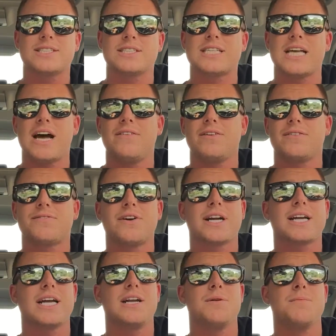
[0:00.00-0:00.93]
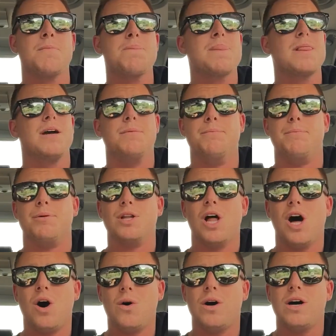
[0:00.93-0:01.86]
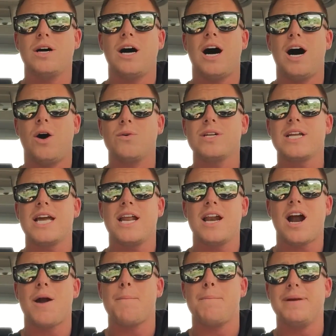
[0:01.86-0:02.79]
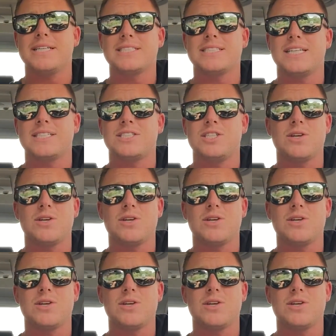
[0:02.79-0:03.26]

Let's have a freaking blowout in our business.